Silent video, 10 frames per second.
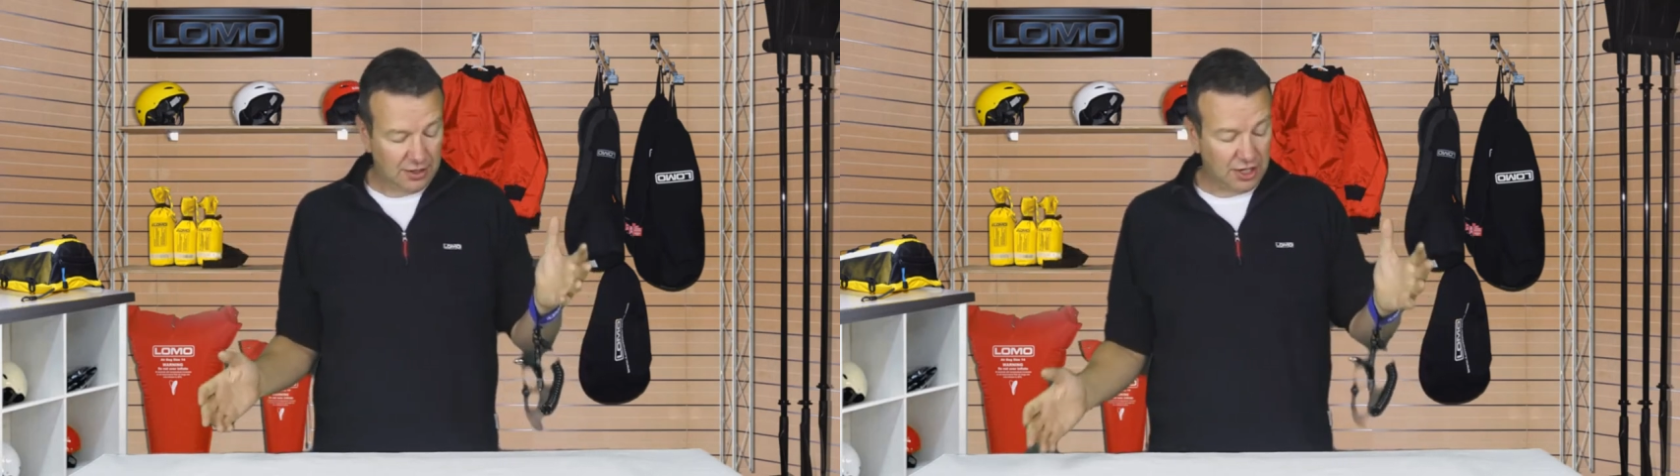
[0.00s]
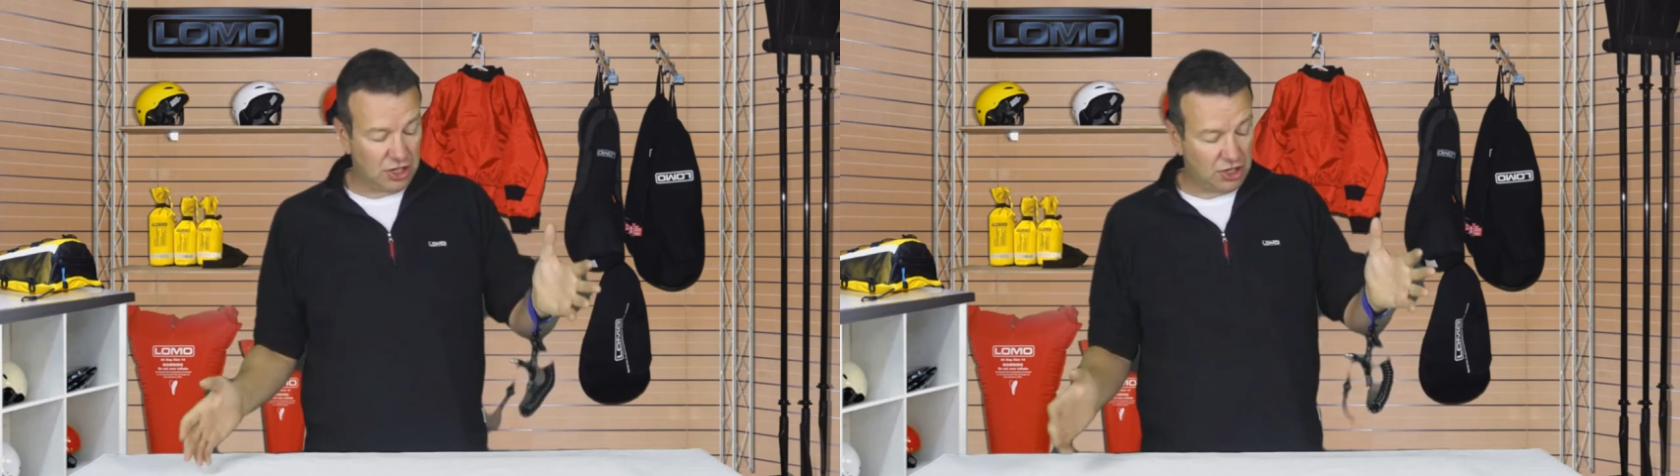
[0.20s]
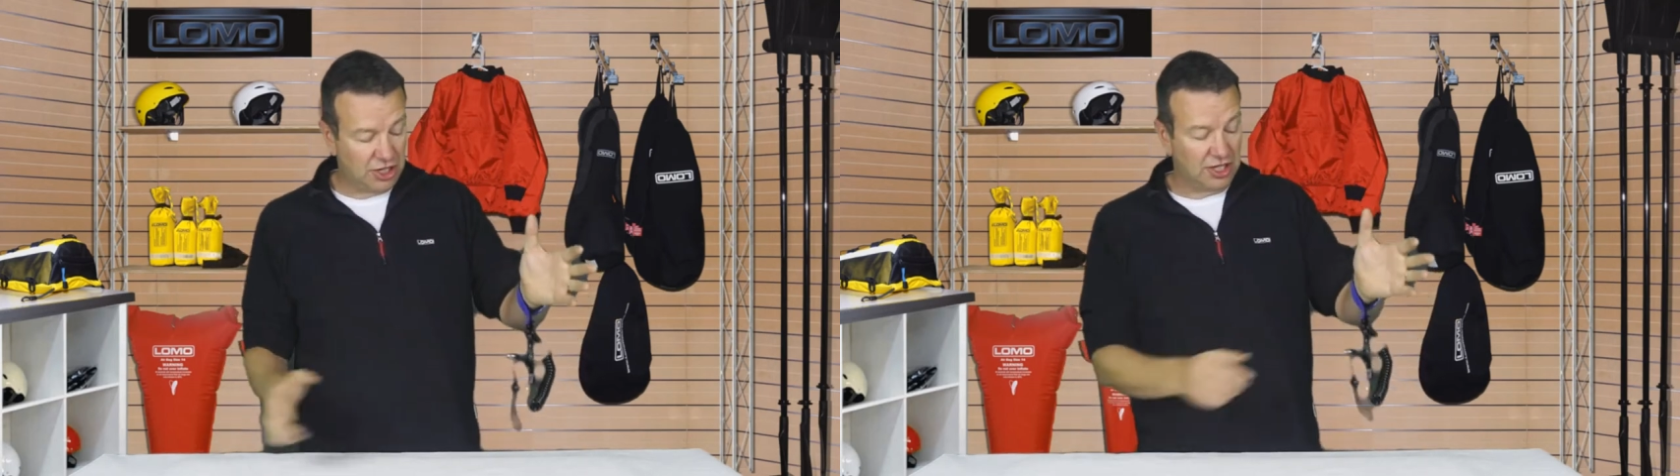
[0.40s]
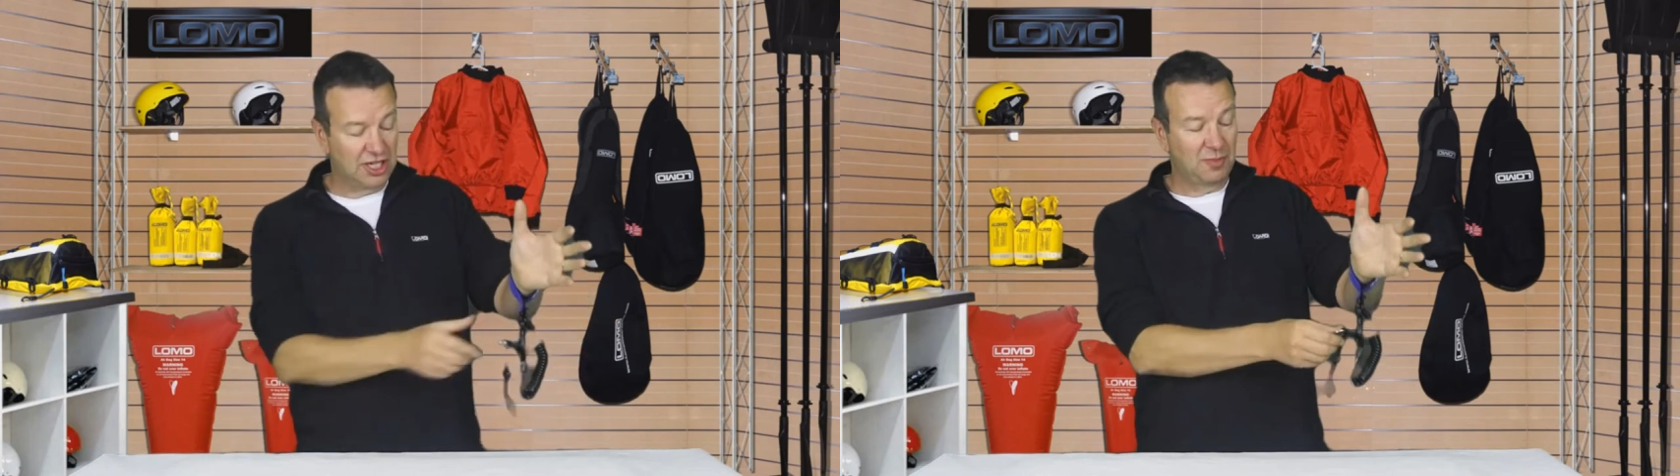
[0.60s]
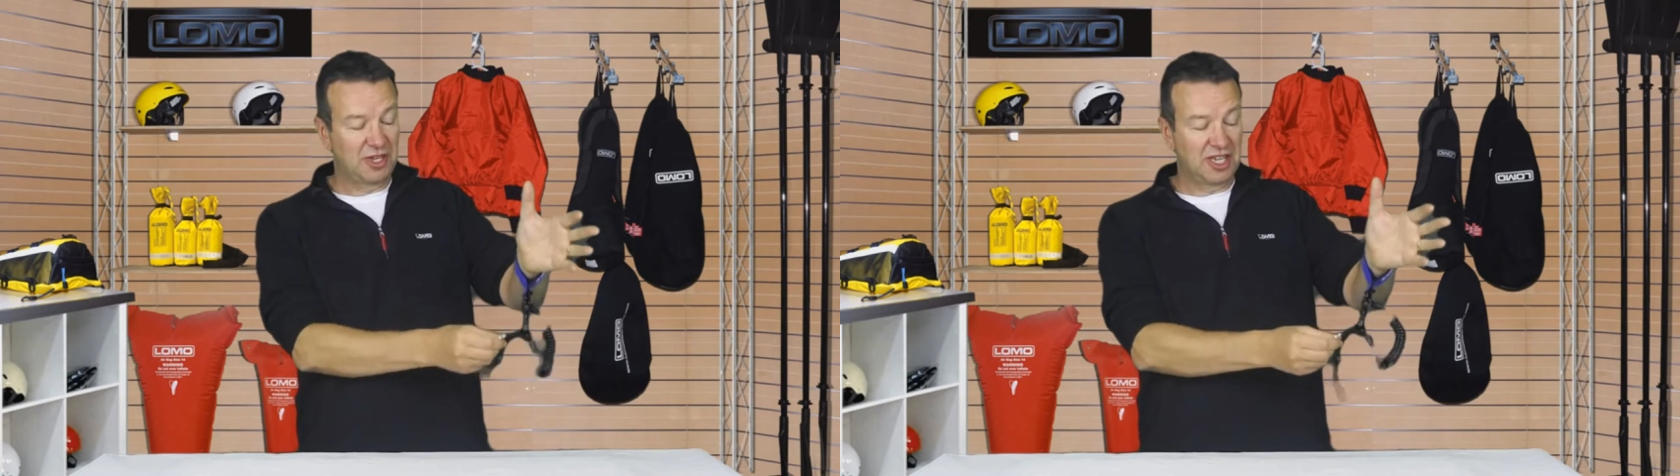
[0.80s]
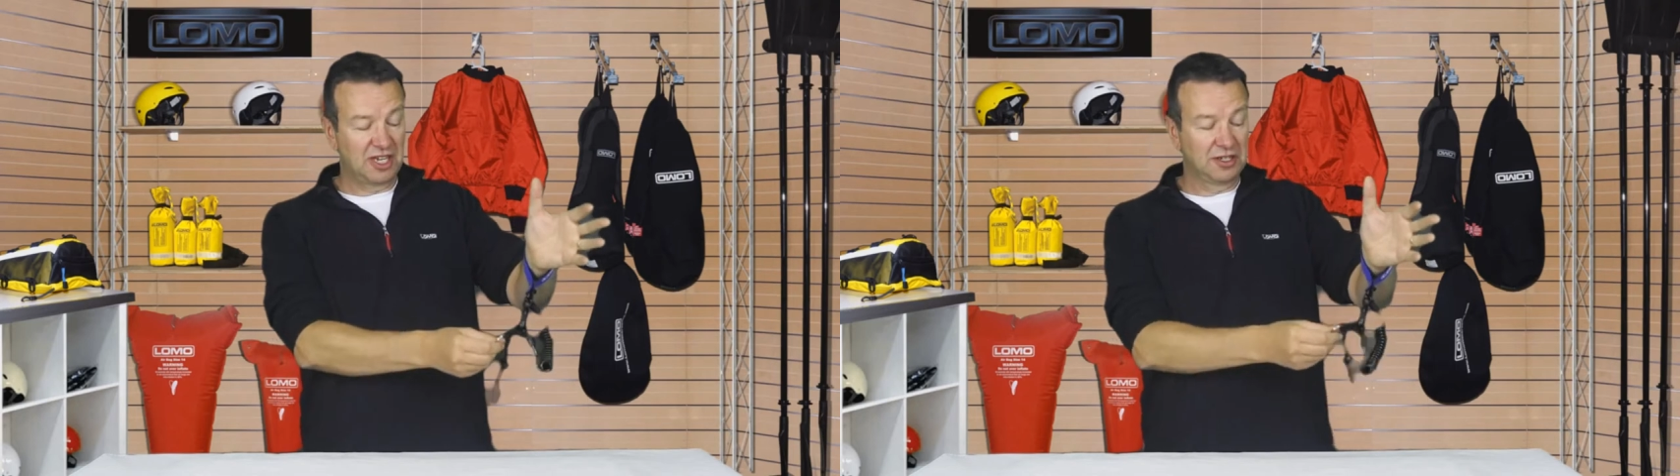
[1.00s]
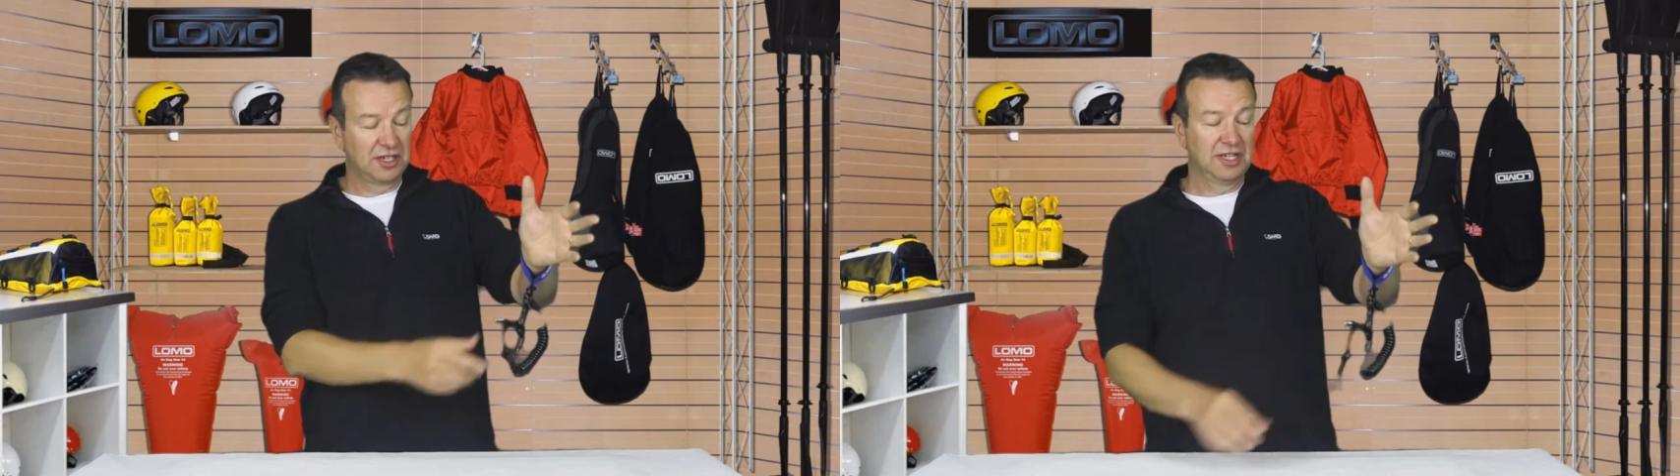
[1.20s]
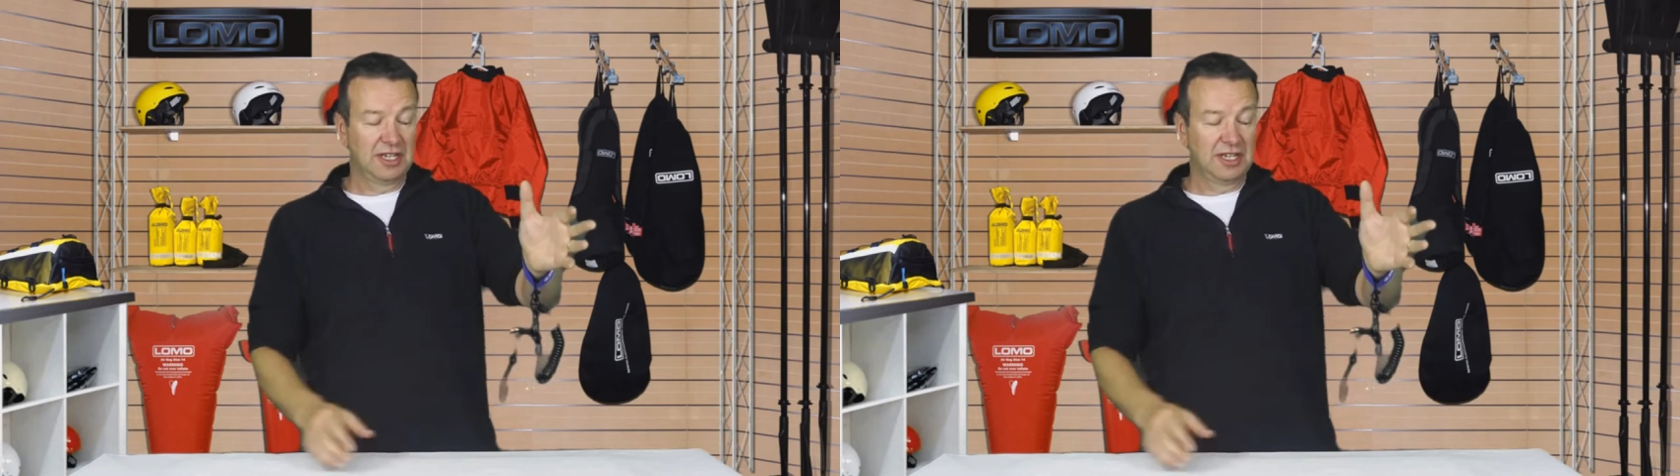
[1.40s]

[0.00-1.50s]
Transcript: that you can keep it here